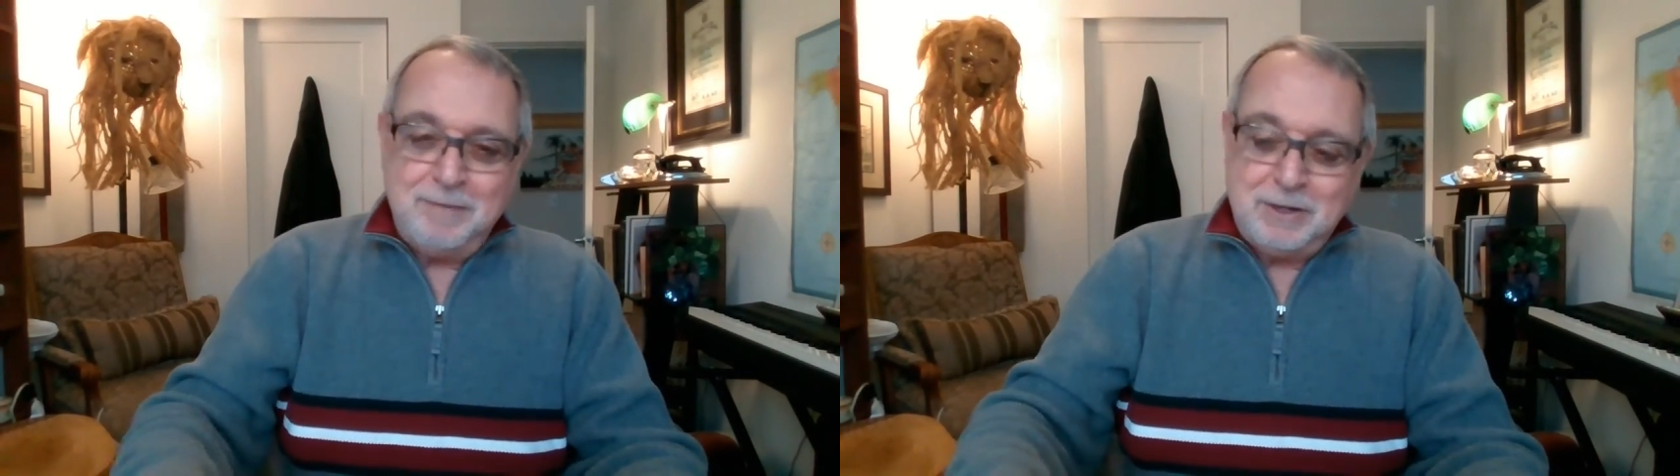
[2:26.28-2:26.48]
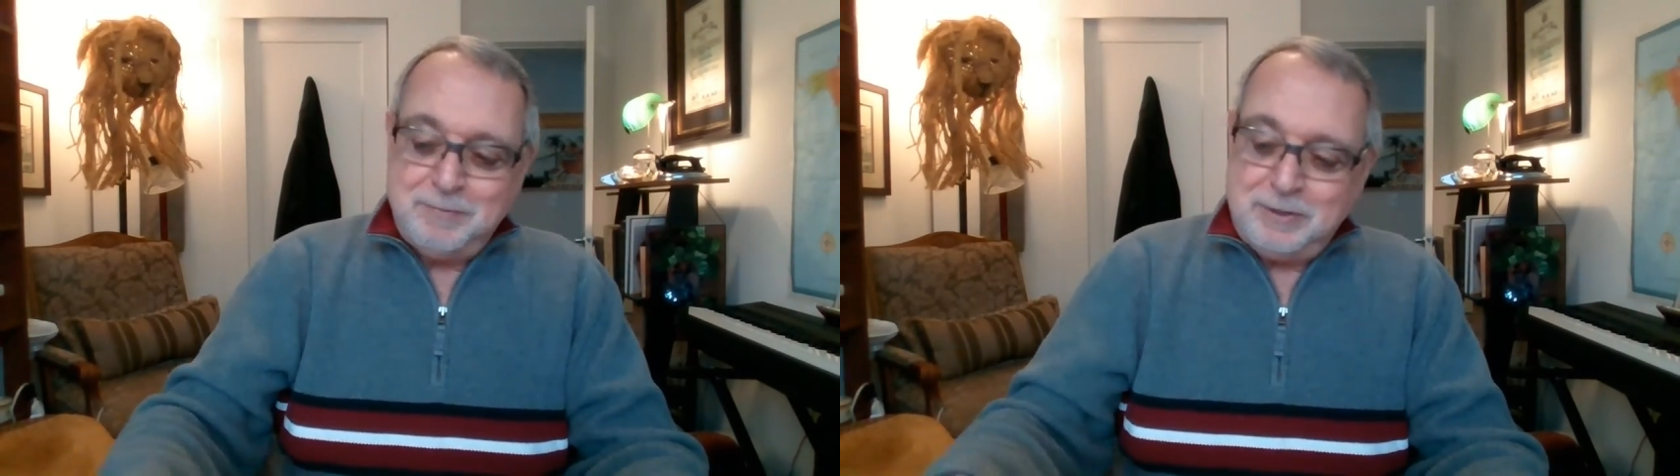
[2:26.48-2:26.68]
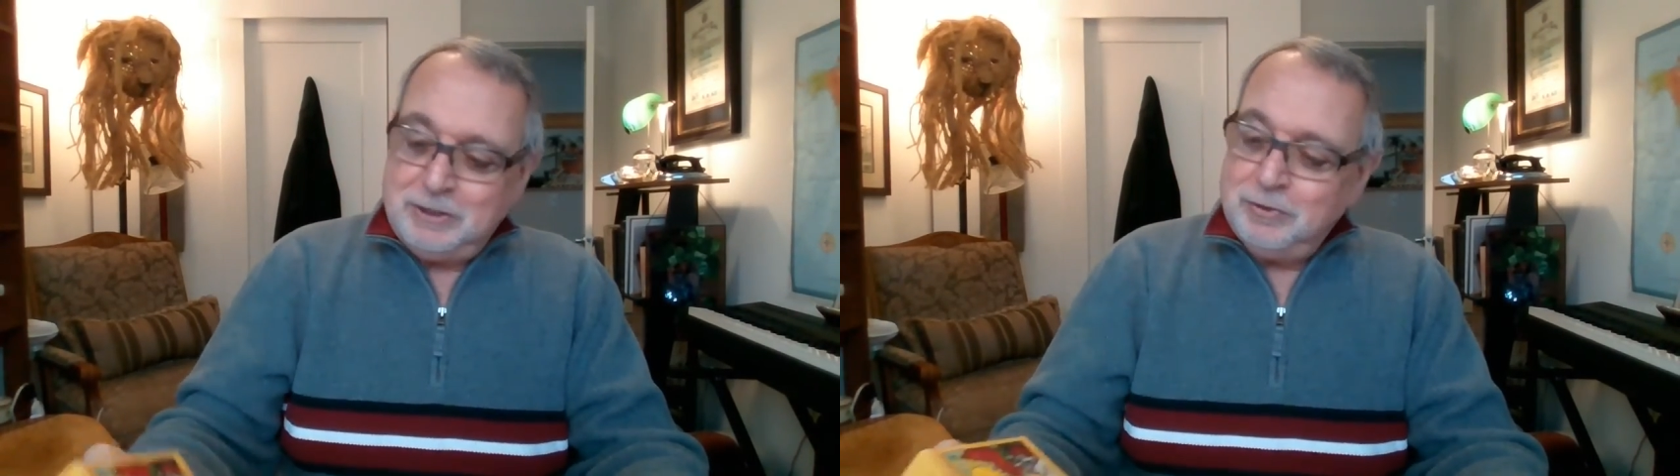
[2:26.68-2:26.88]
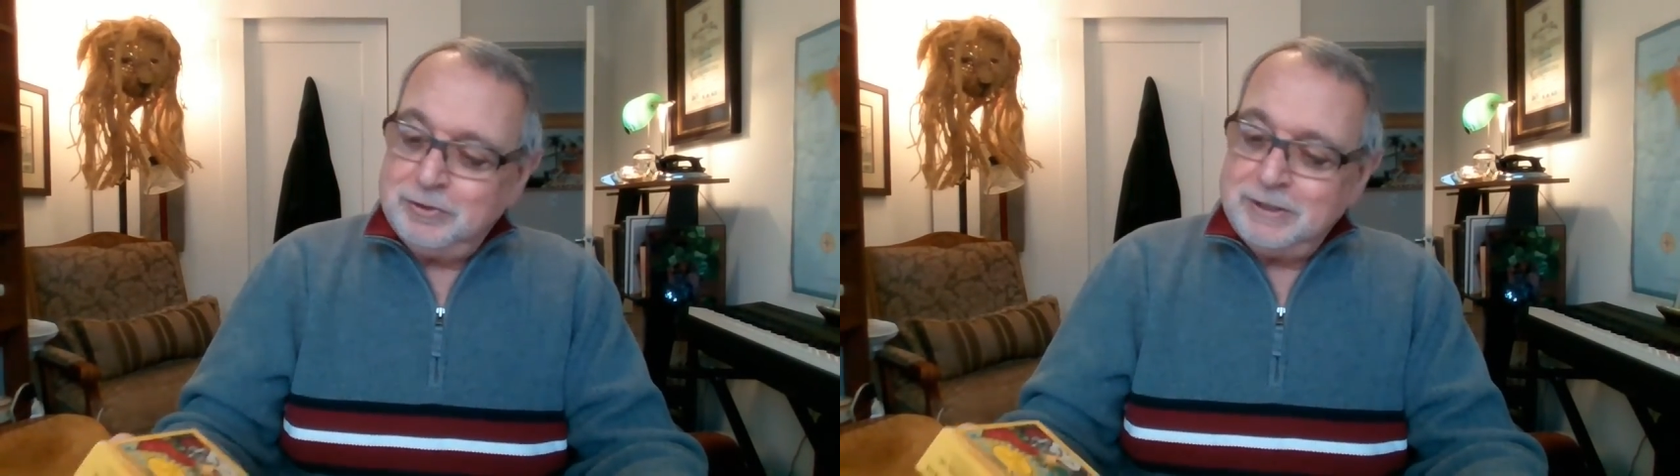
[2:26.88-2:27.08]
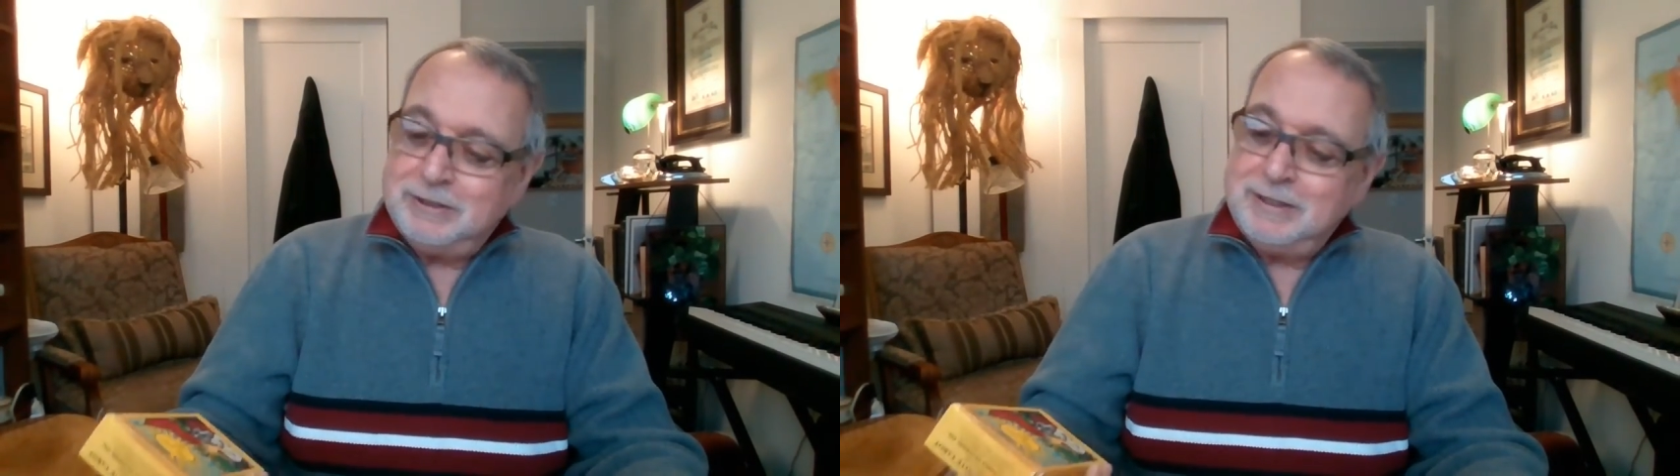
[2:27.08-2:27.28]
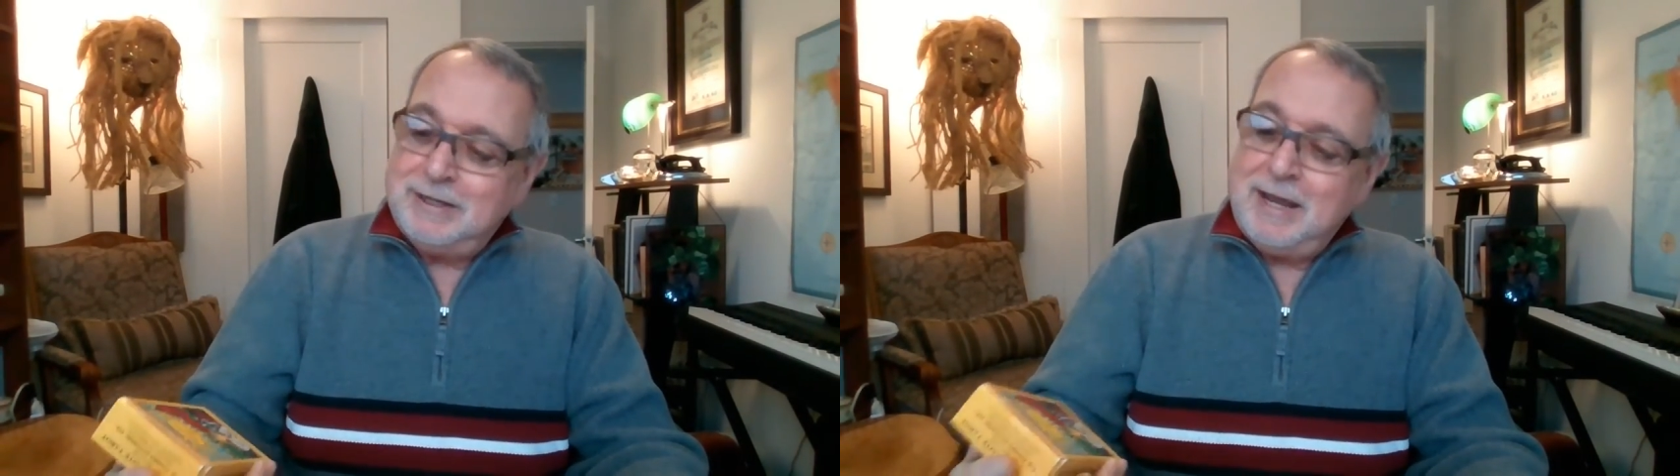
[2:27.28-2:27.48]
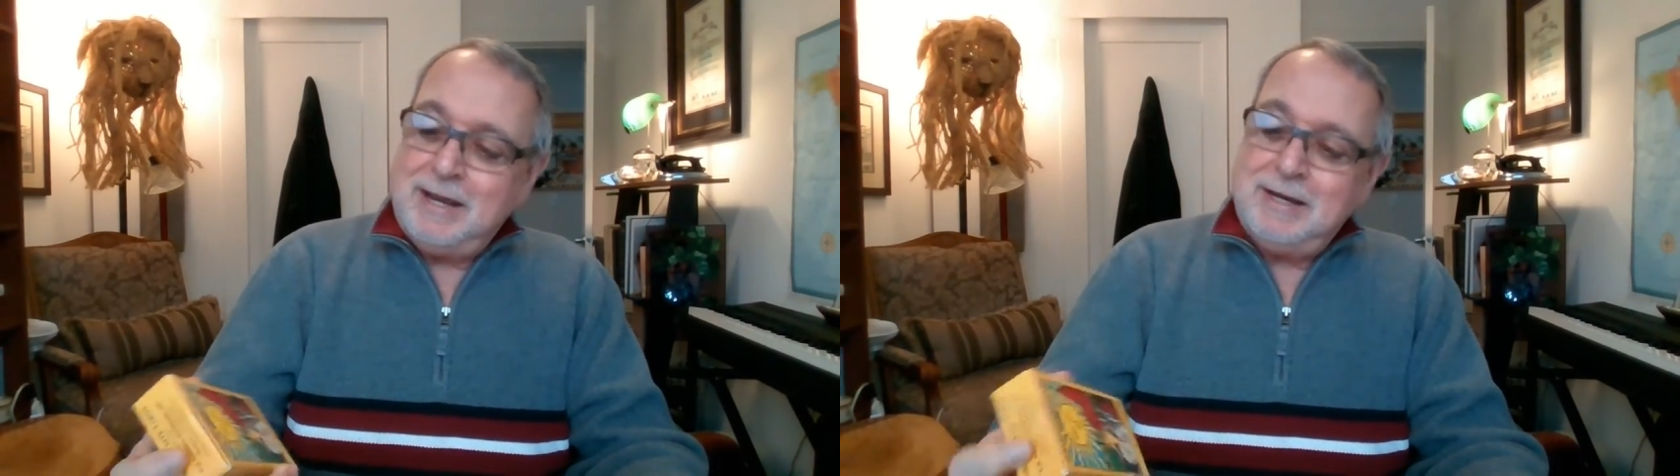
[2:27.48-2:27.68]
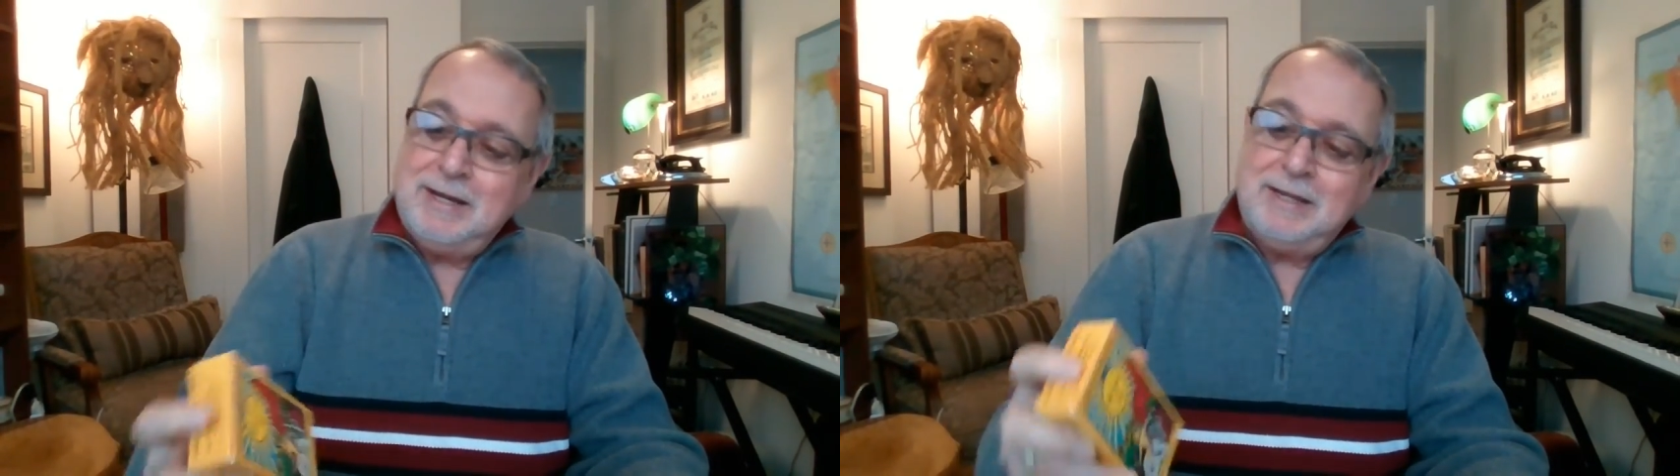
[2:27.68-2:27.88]
I'm going to be using
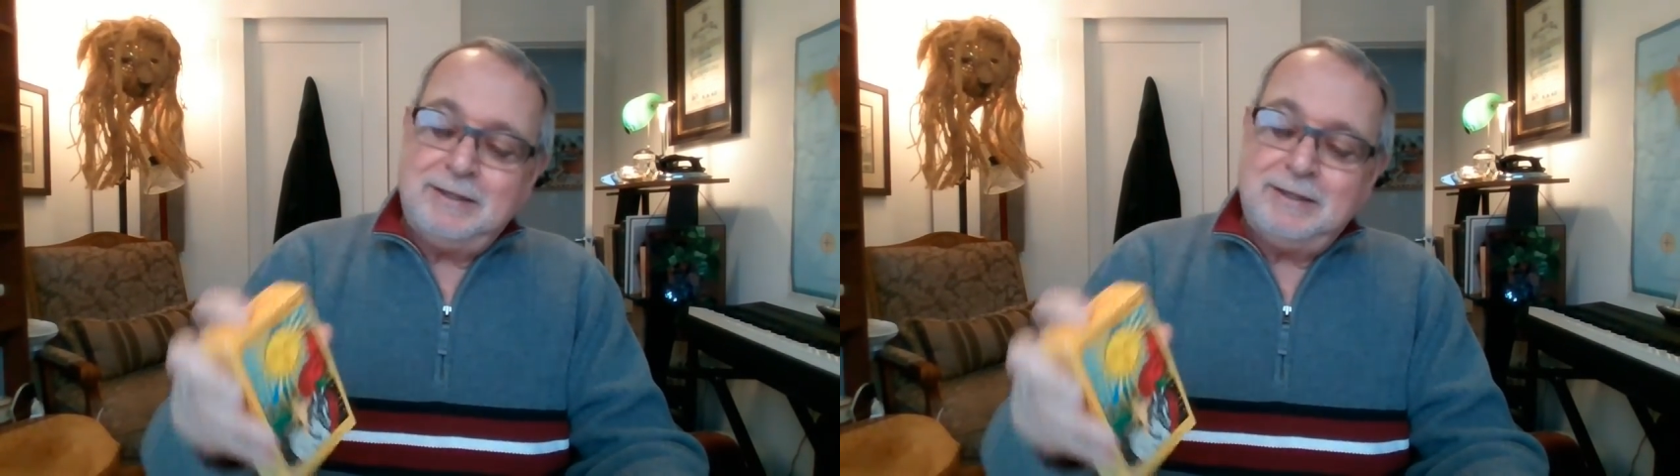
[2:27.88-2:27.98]
today